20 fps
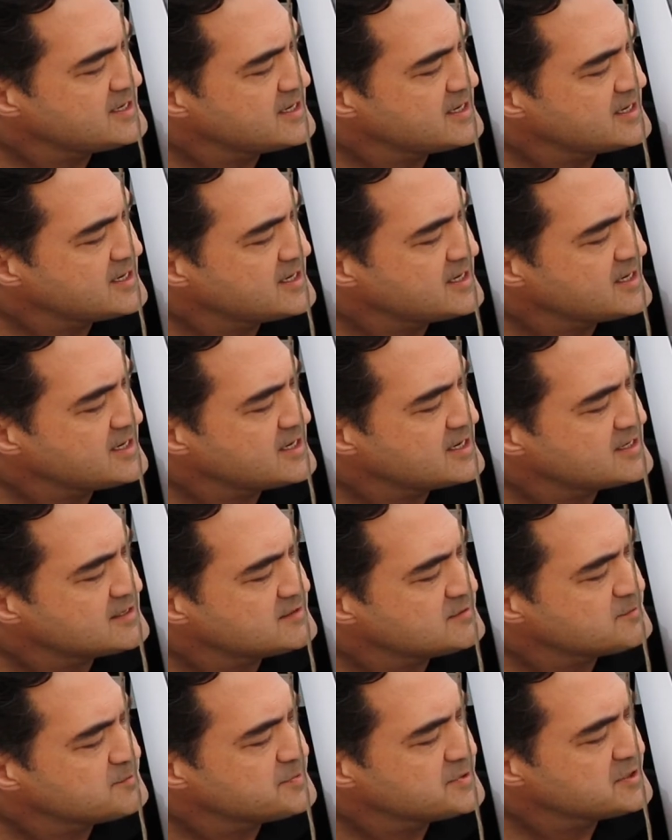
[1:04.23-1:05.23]

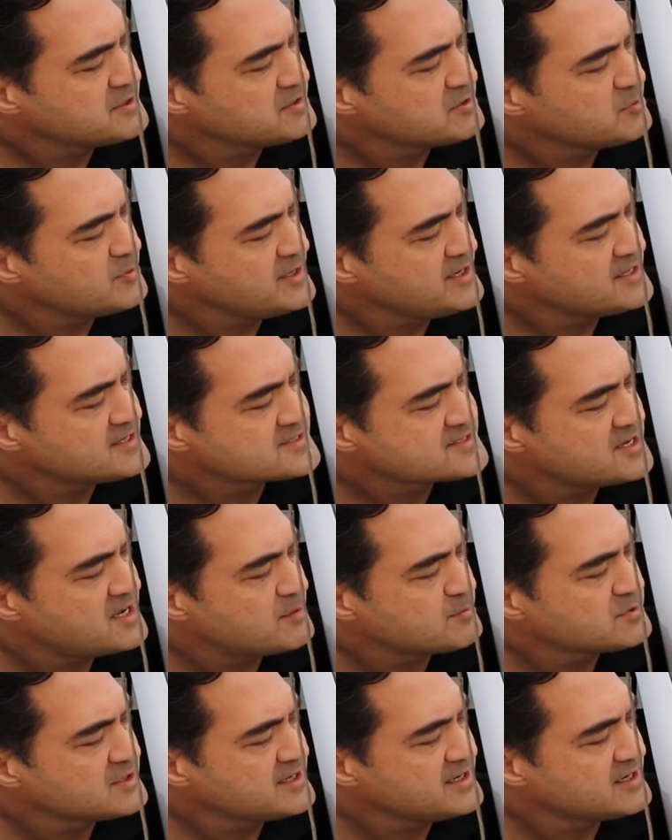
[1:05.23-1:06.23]
and peel away the
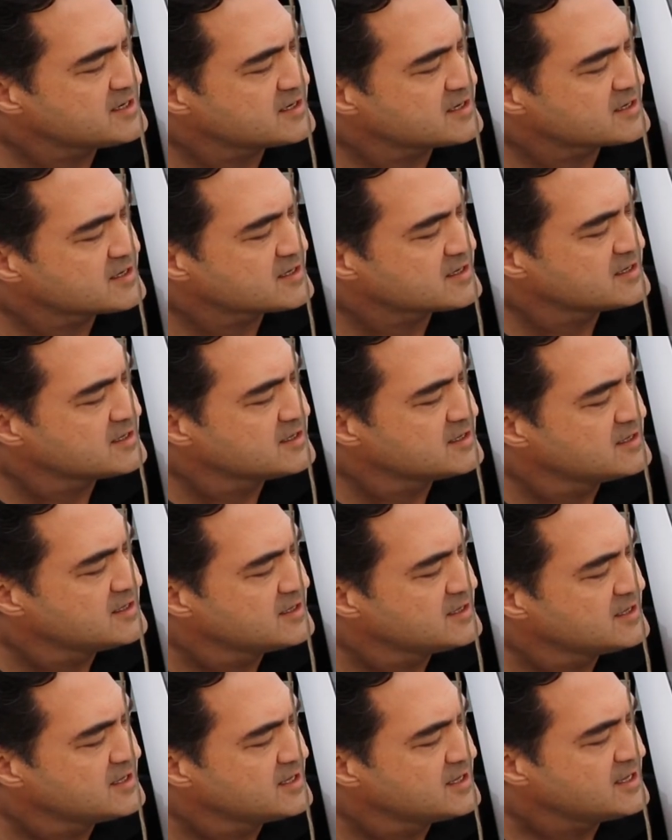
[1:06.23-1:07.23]
top layer,
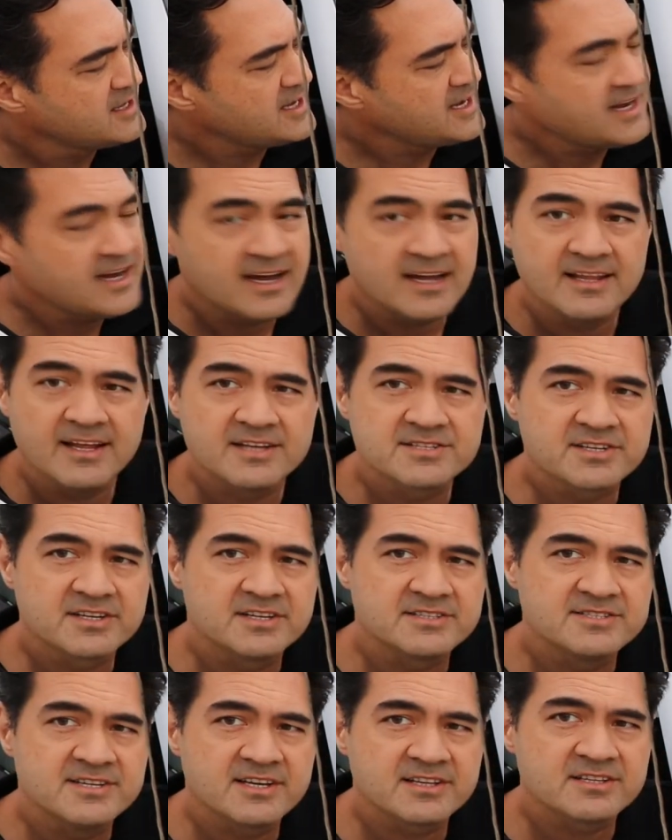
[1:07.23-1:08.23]
and that's
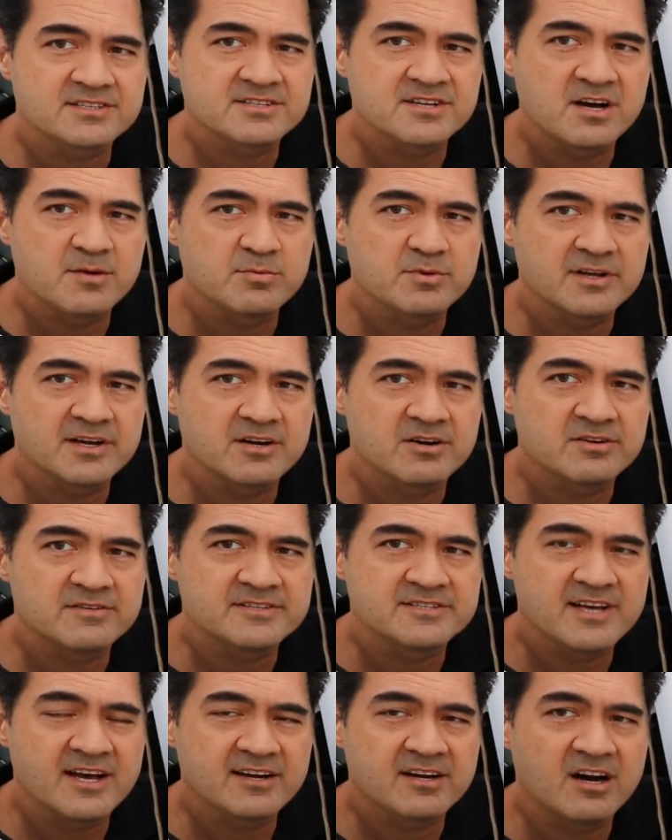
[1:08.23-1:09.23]
going to take the top layer
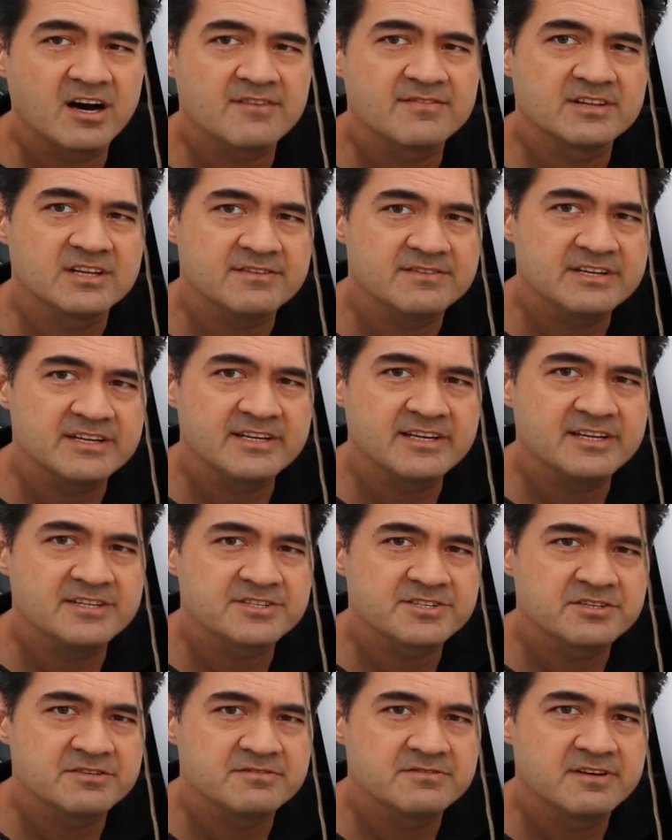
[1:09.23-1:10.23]
of the tag off and leave the
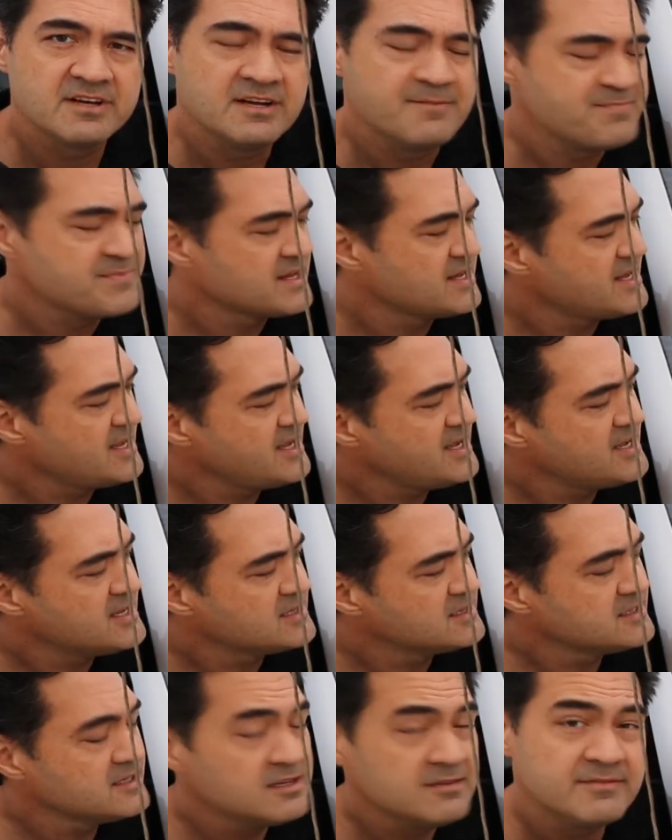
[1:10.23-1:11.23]
adhesive
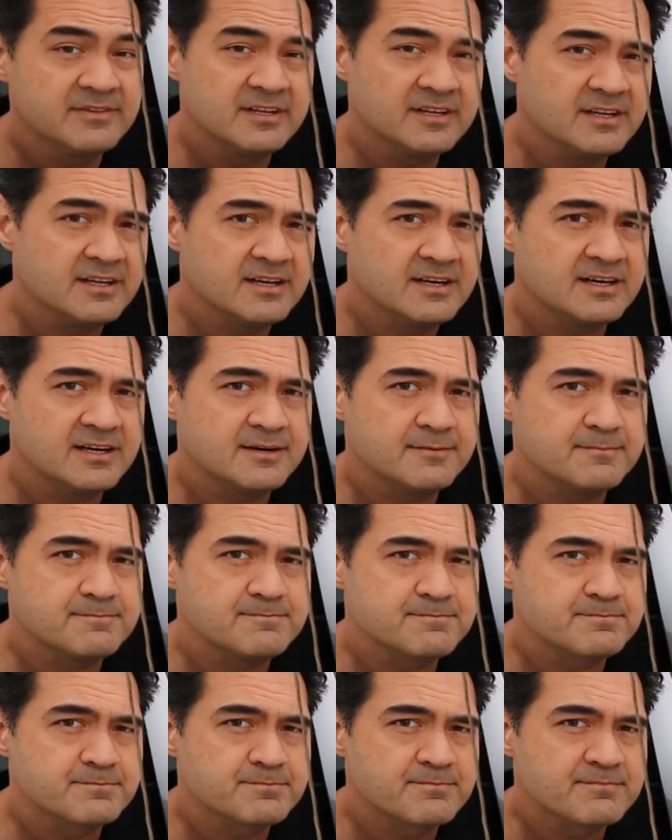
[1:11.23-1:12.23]
and leave the
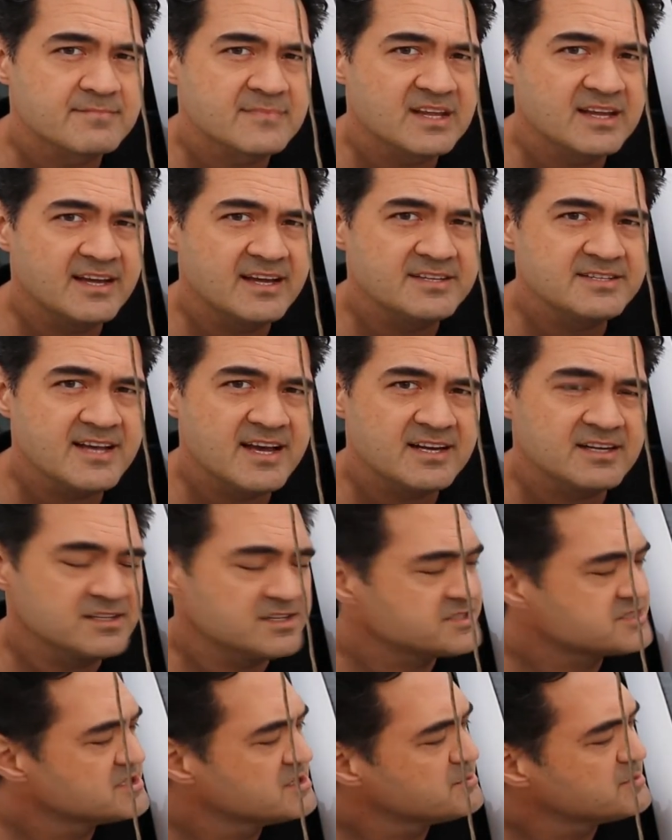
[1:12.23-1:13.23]
antenna and the
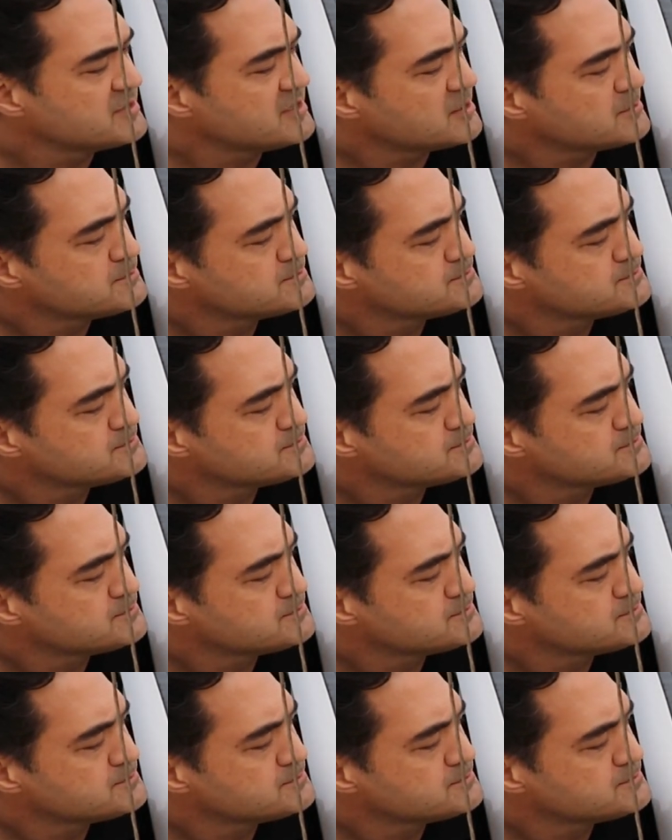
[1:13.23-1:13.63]
chip in there.